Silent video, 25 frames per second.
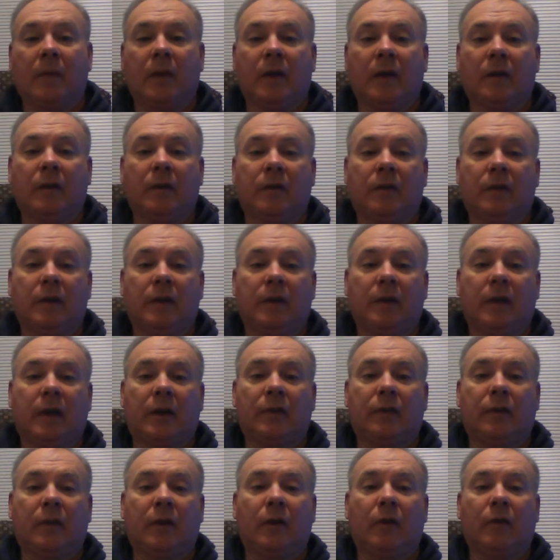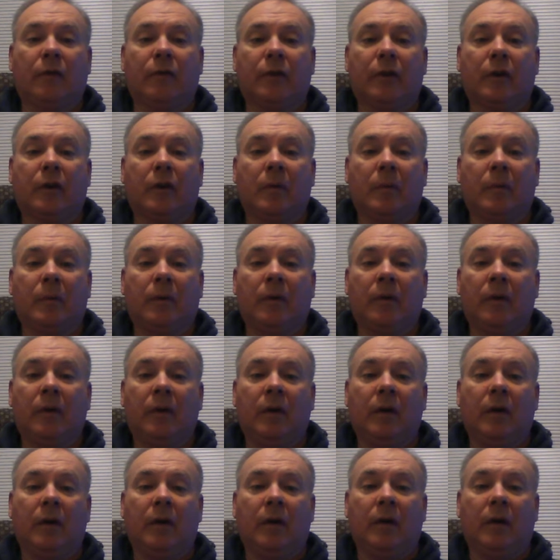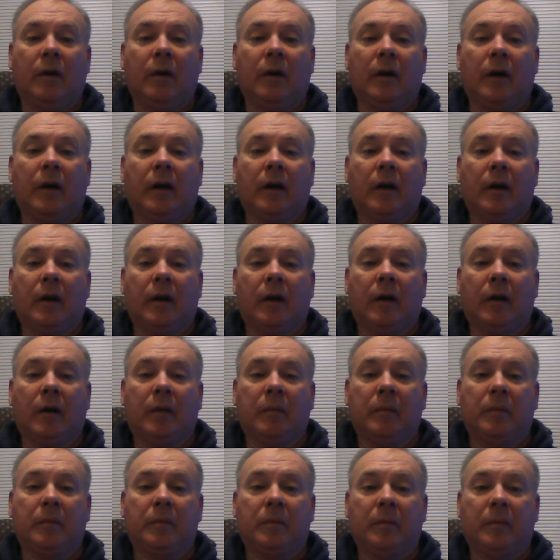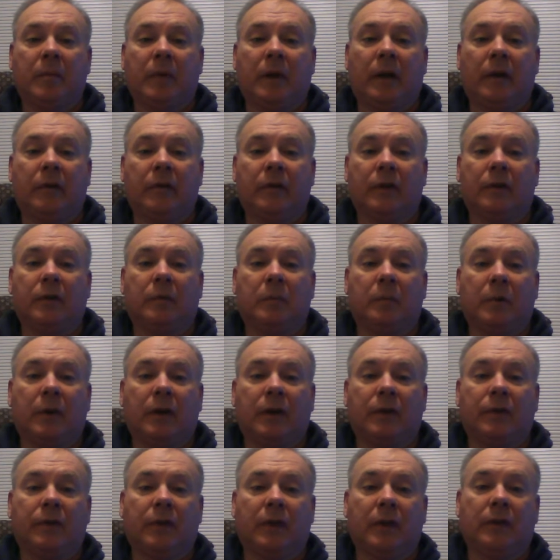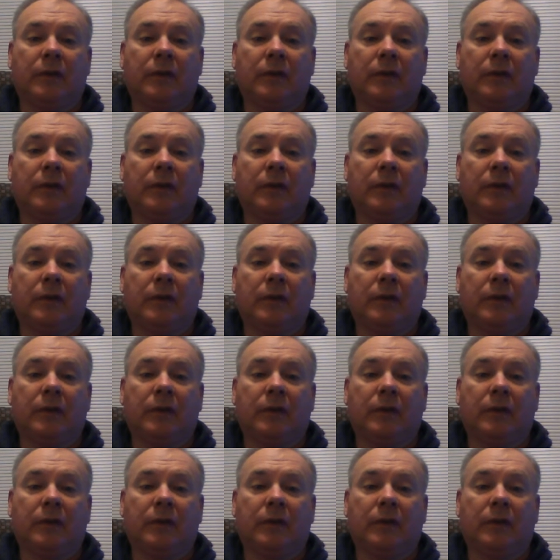than seeing that single variable kind of expressed